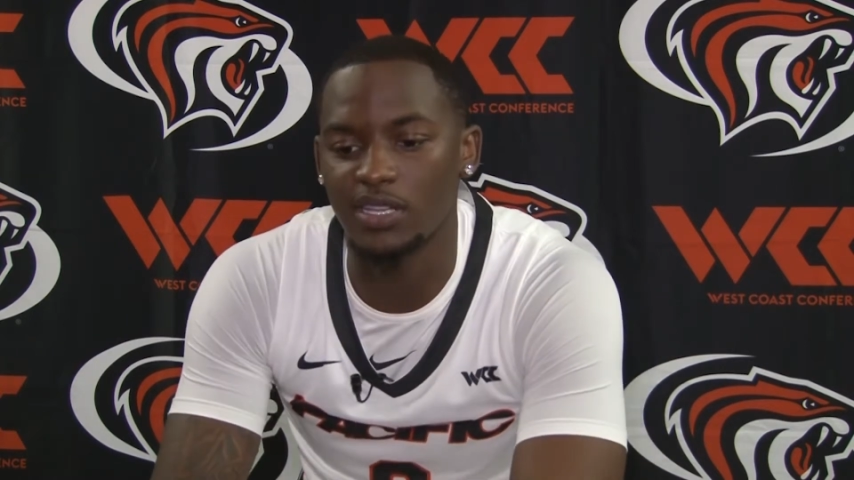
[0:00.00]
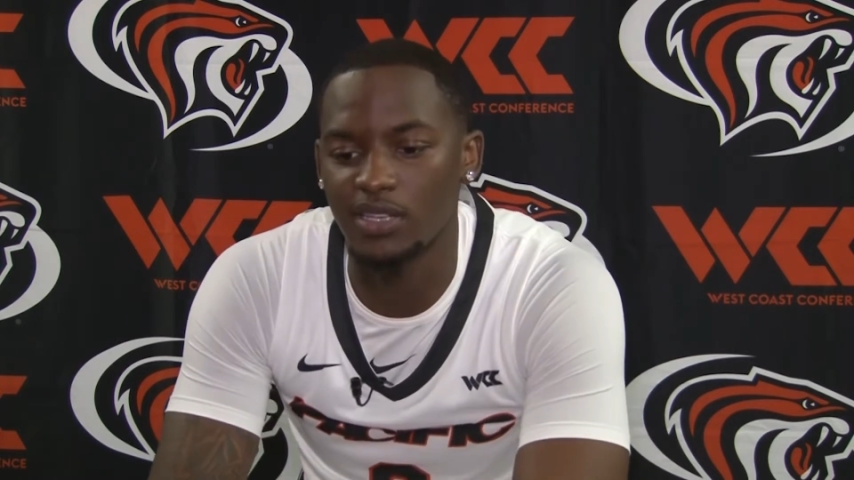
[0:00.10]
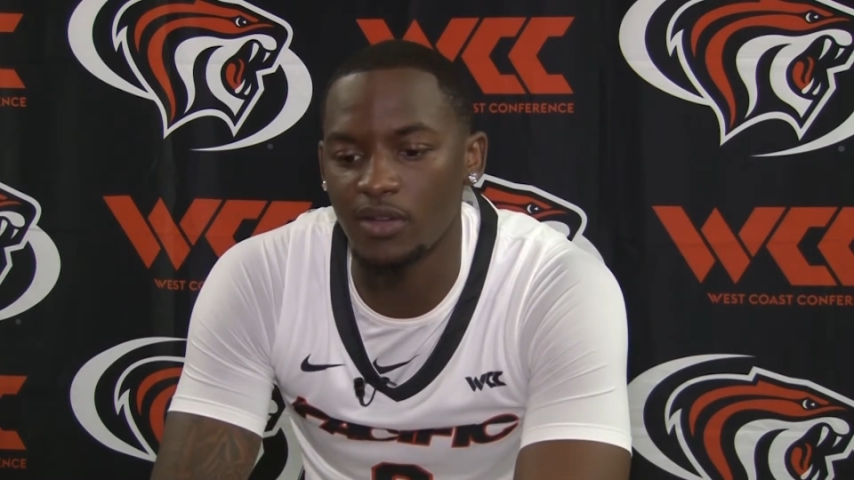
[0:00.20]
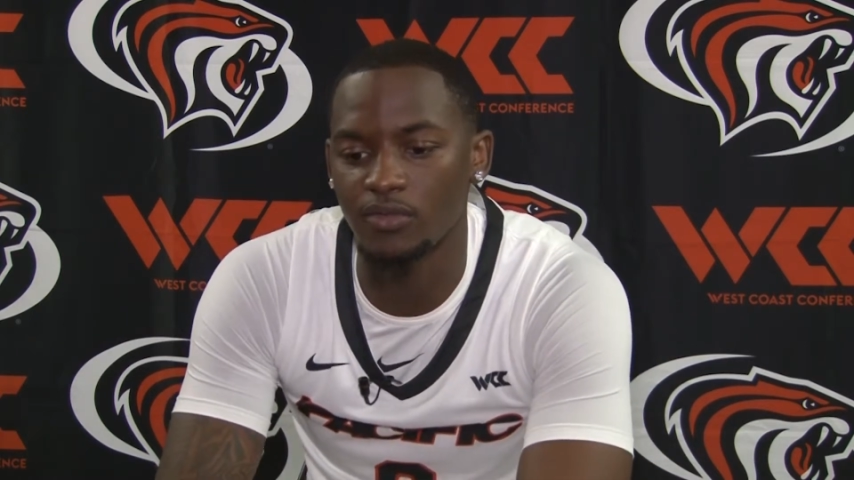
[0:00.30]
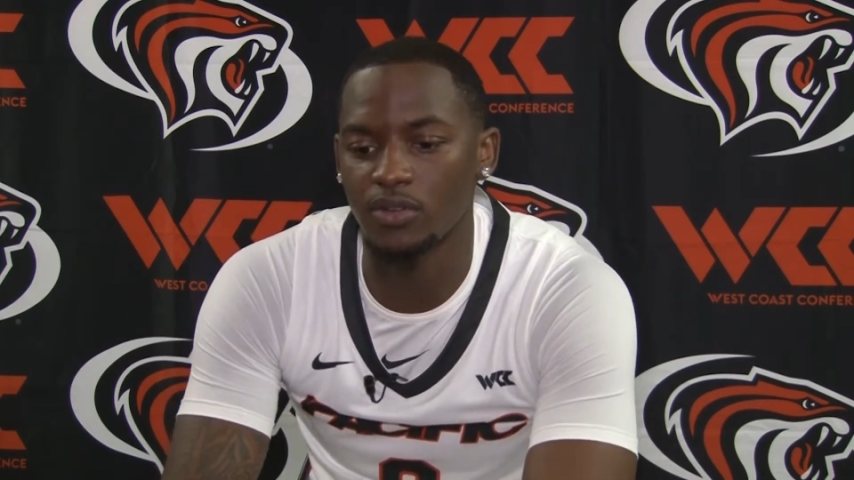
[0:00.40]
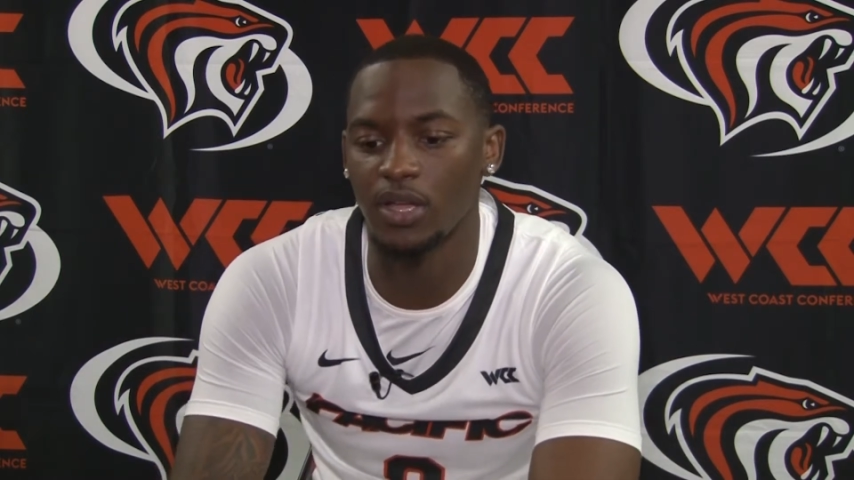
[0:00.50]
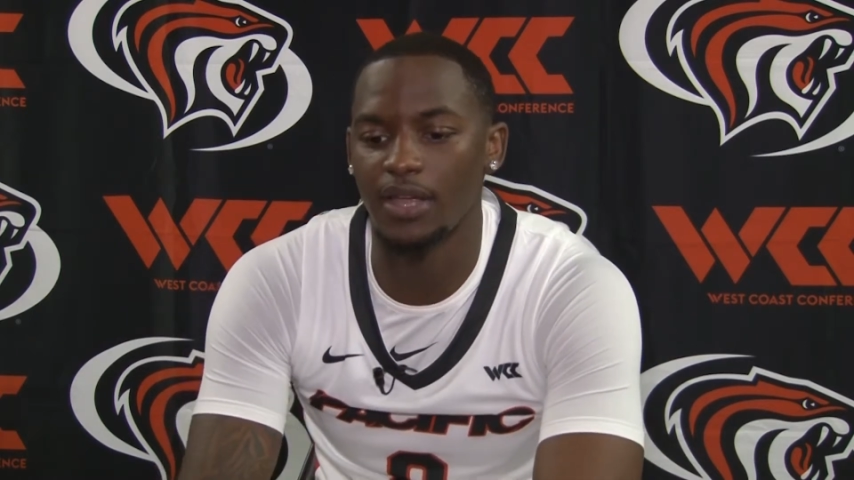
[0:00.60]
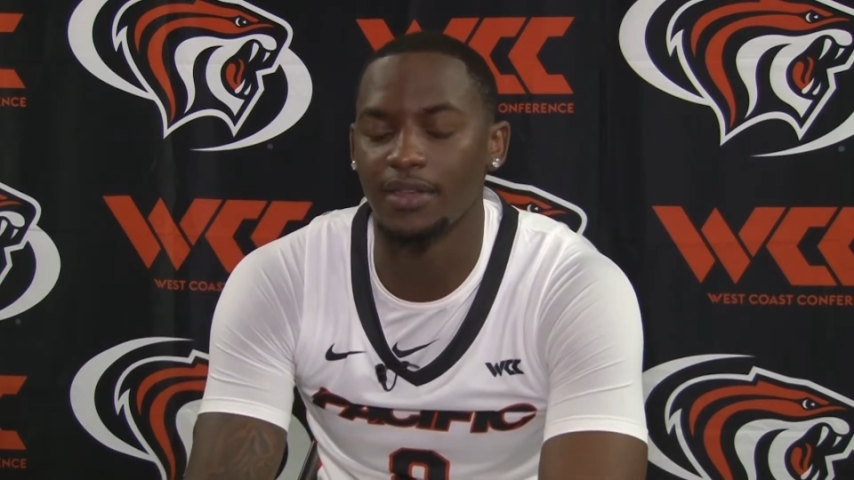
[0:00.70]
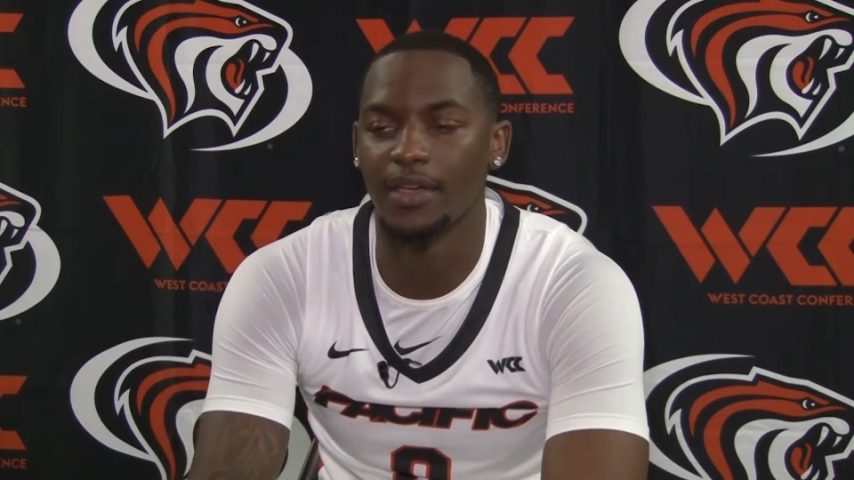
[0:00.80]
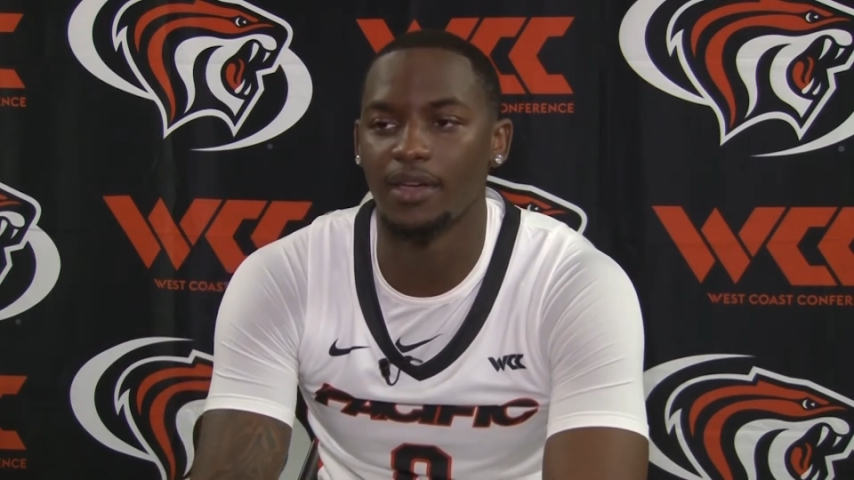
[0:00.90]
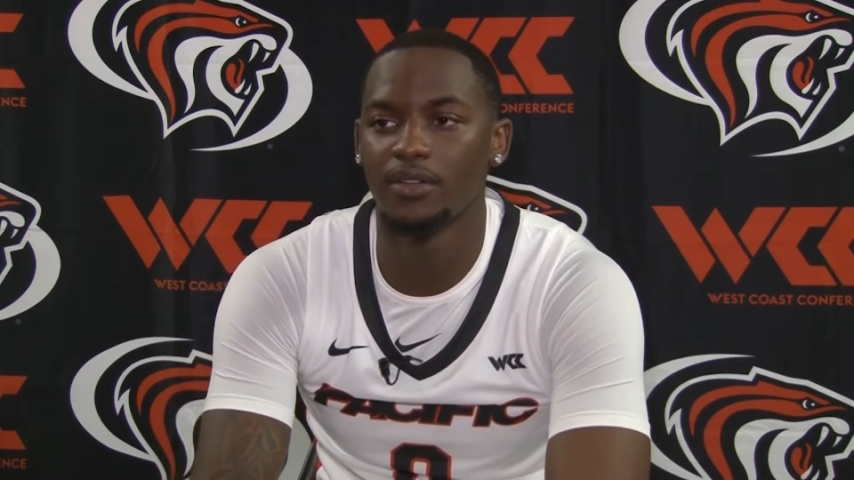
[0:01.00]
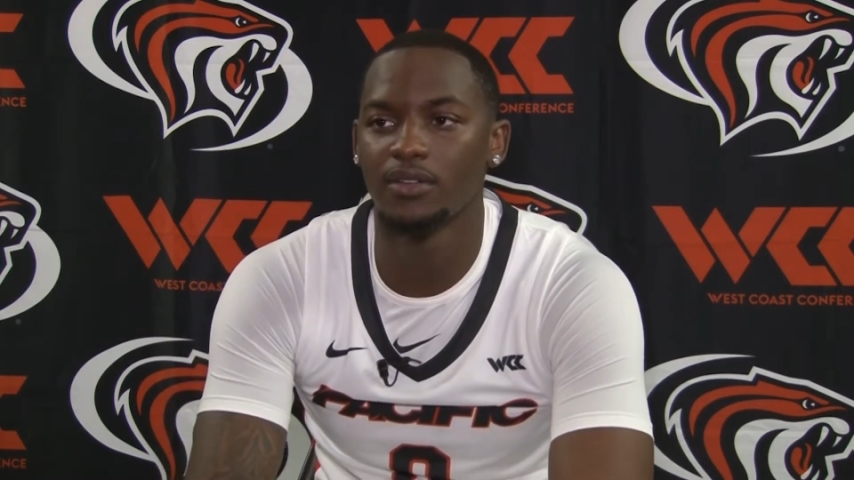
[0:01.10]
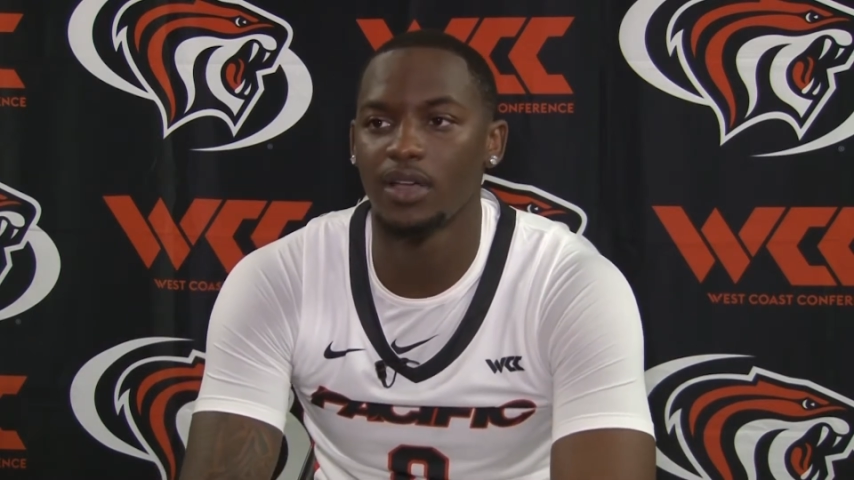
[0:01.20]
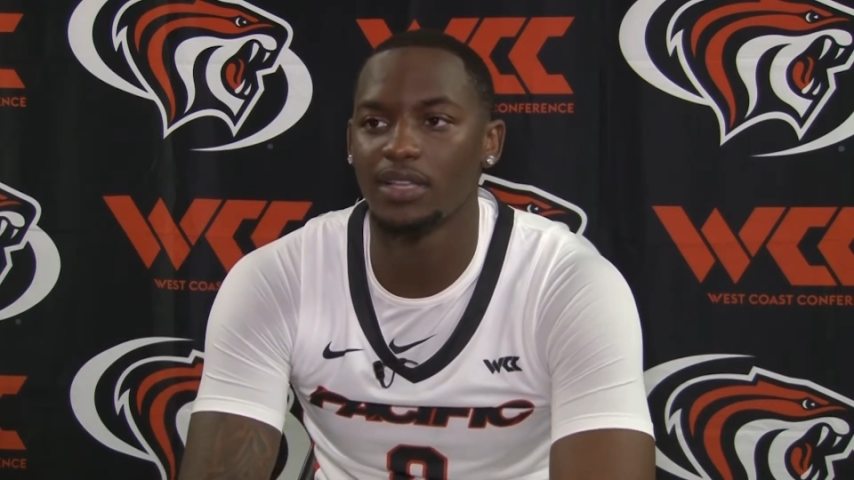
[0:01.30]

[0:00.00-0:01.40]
never got down.